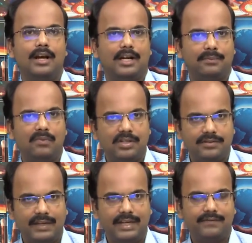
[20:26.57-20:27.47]

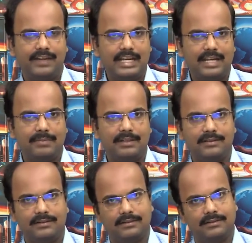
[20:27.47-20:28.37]
atmospheric
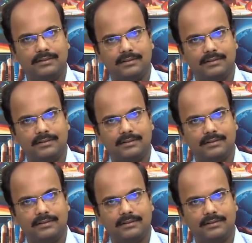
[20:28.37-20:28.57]
variables